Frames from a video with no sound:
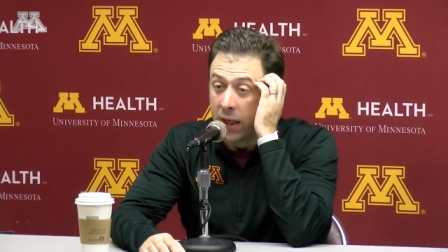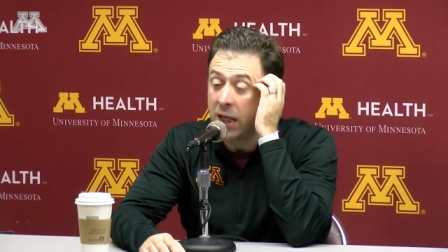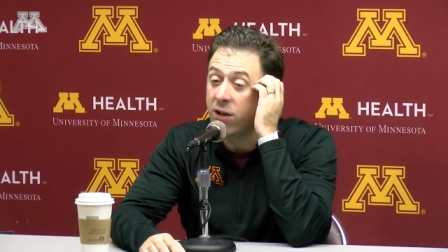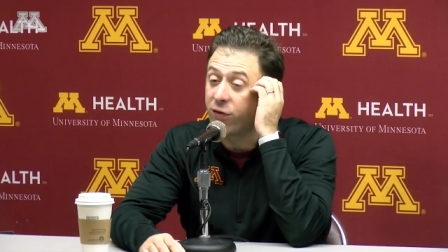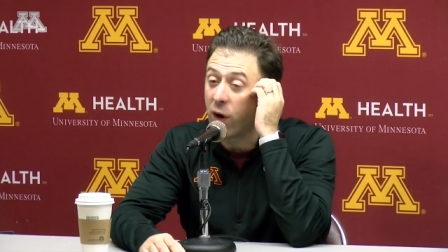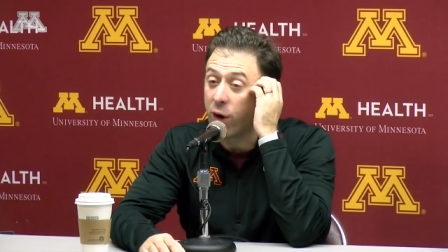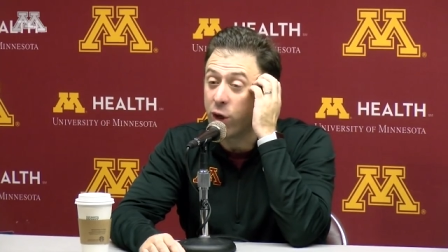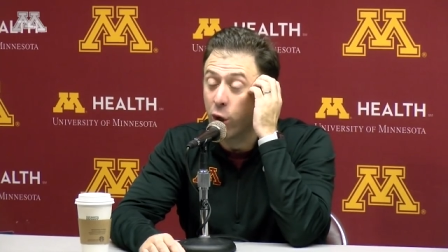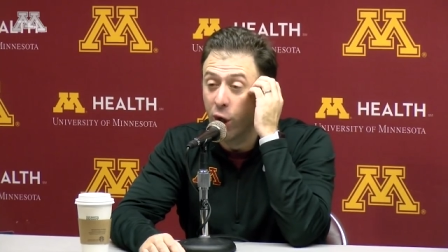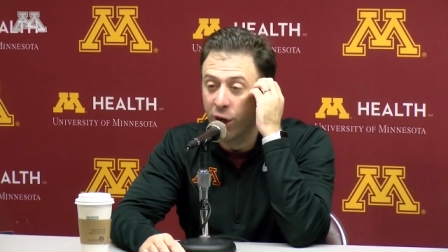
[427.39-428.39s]
he's very
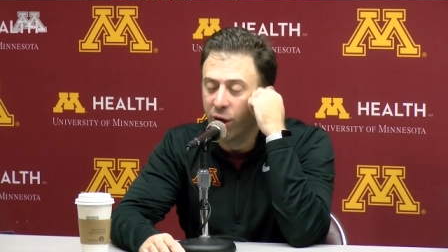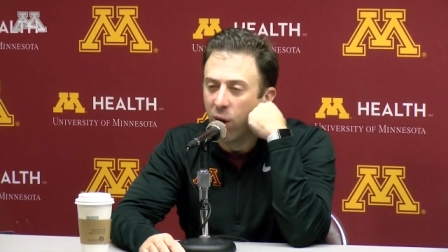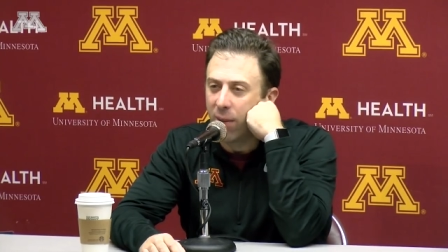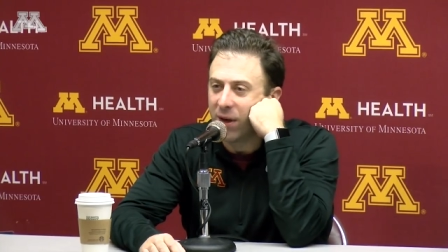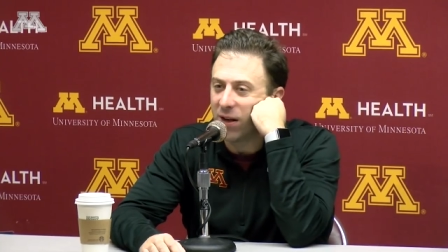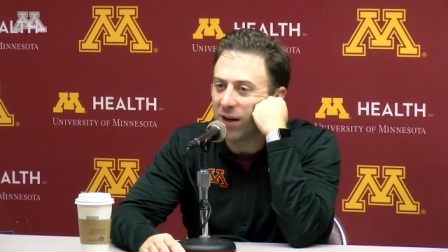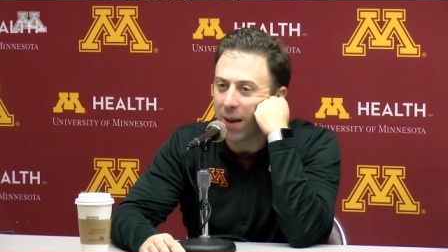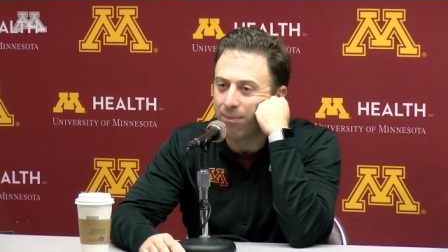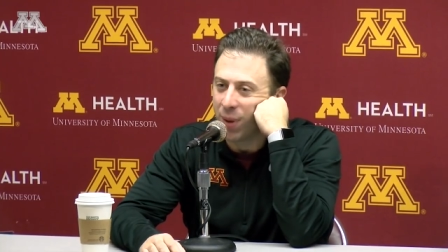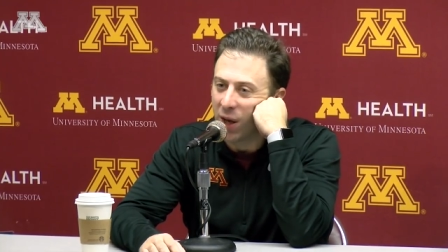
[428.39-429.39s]
good. No, I mean, they're
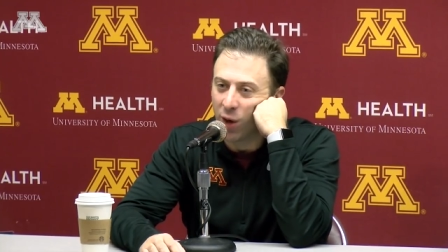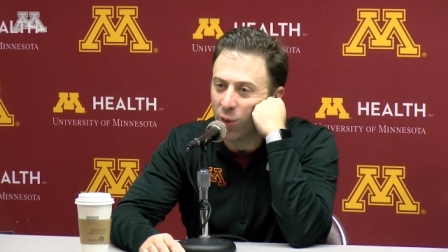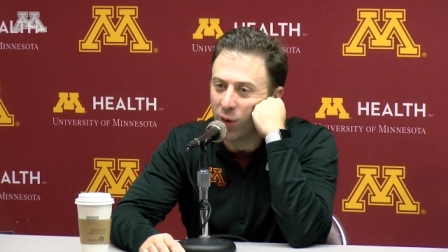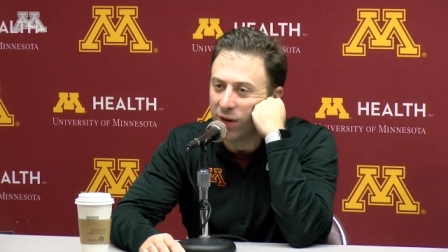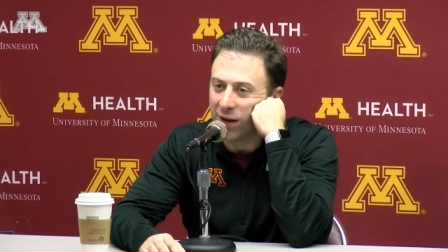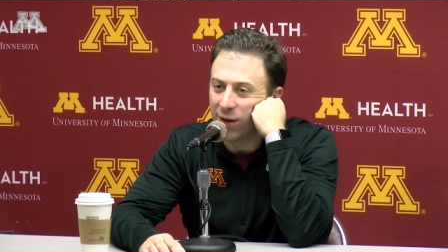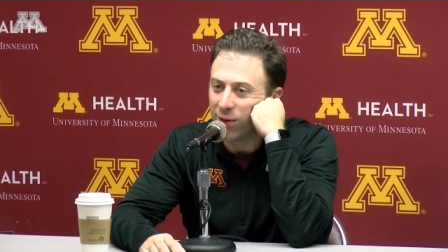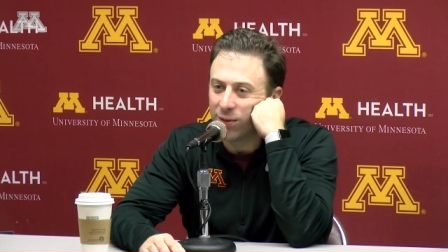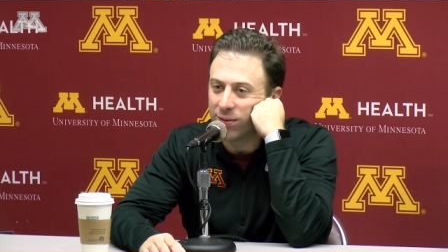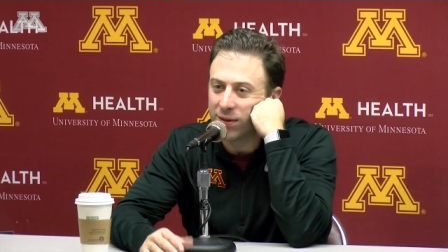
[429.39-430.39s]
not better with, you
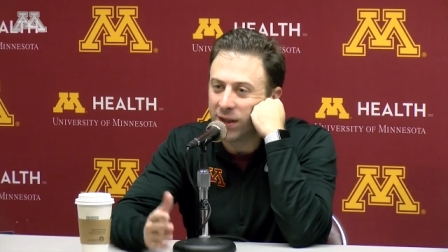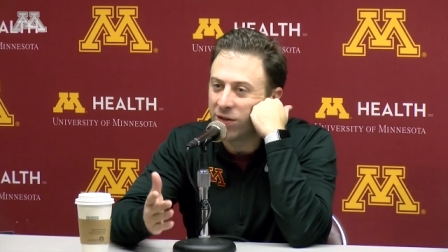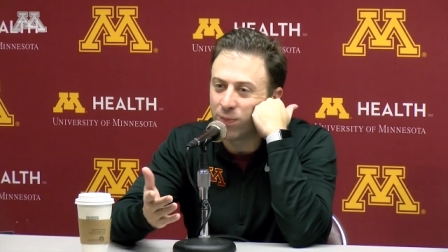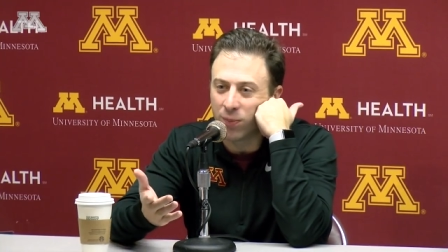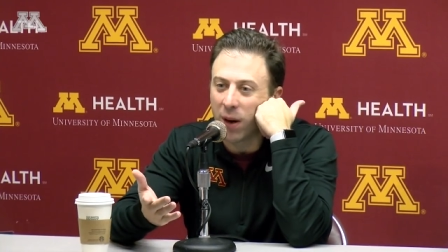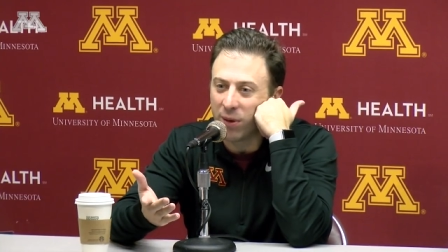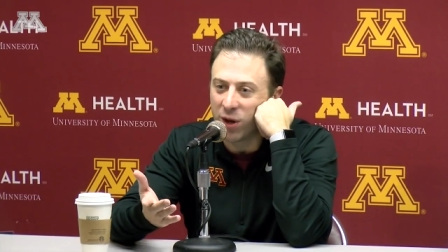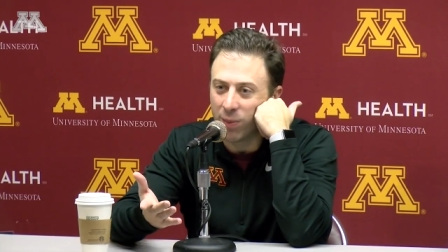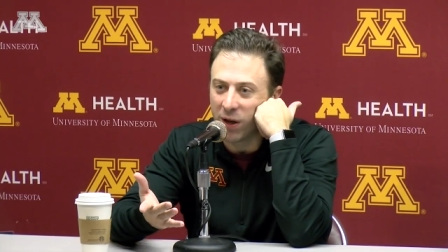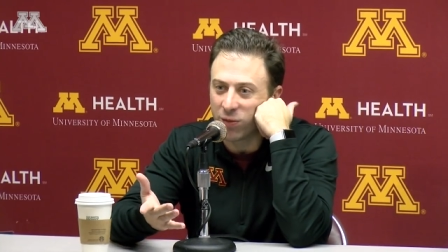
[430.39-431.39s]
know, he's probably
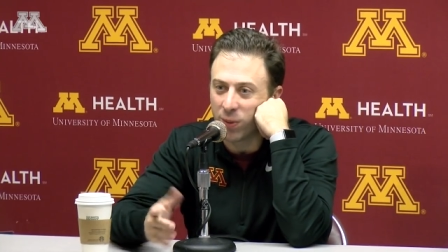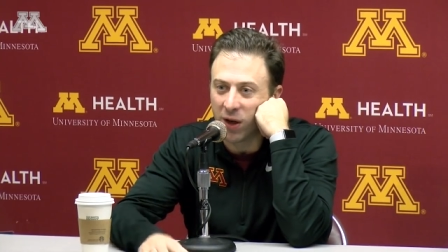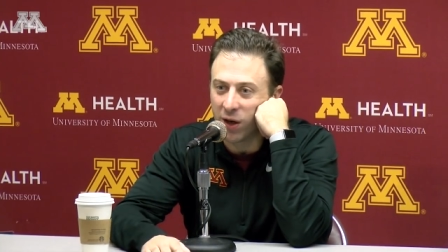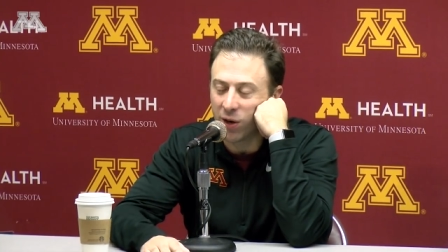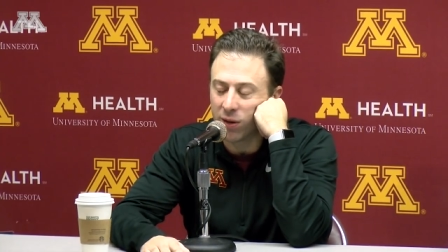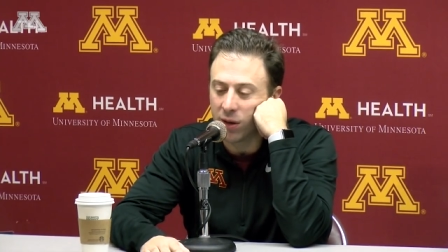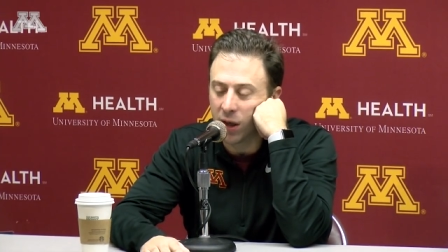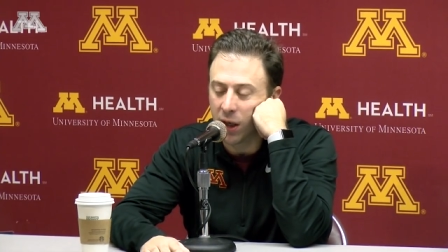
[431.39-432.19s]
their best player.